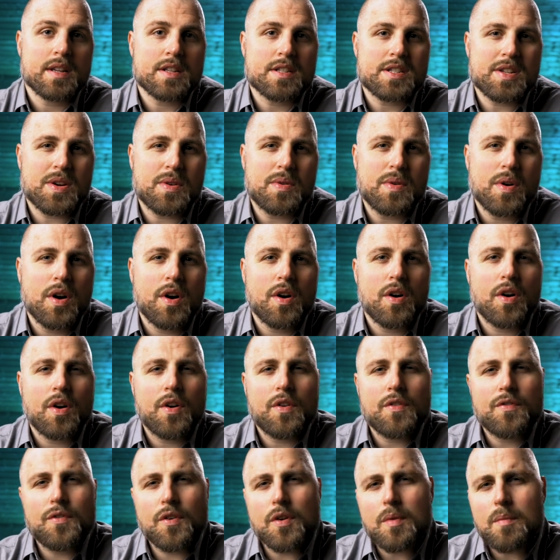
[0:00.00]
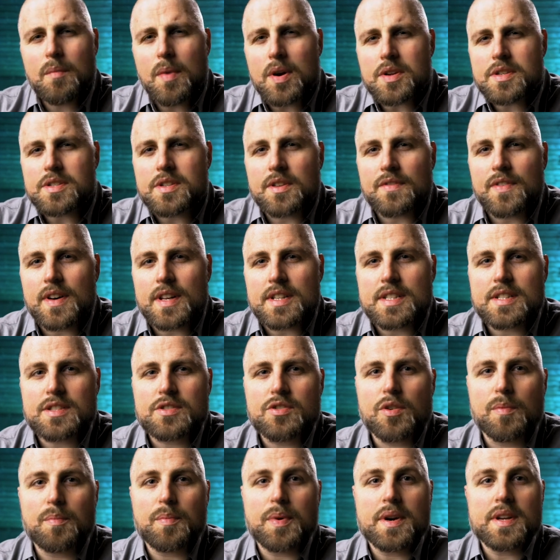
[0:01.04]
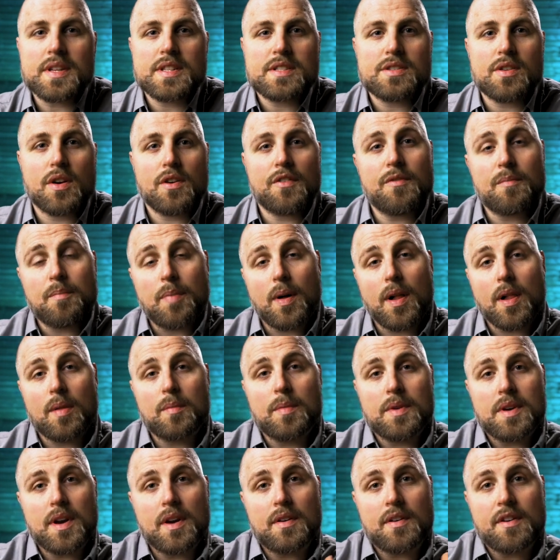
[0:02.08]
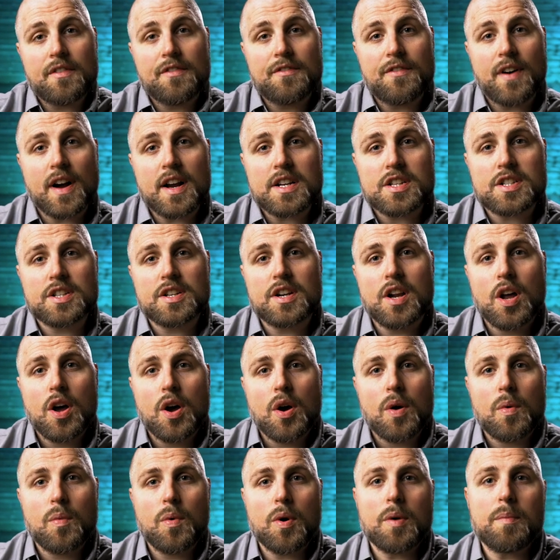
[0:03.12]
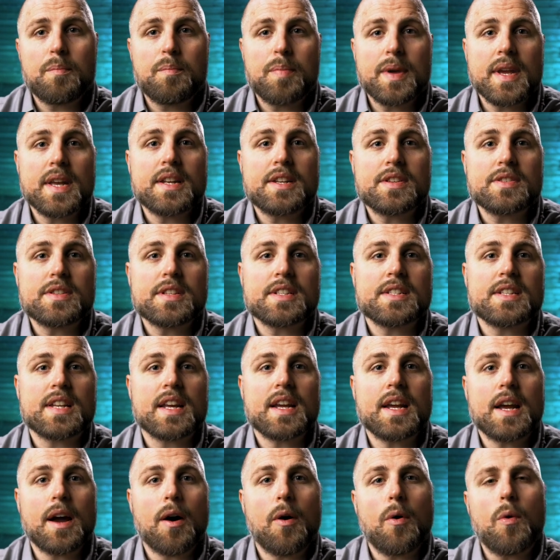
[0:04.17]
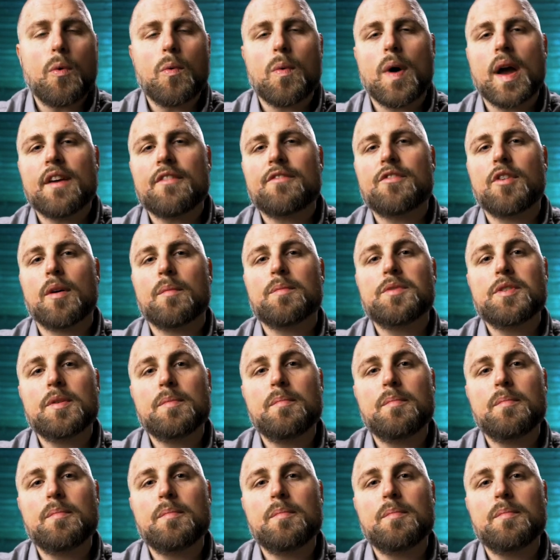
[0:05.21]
So, for most of us, to preserve pulmonary function, would be to stay away from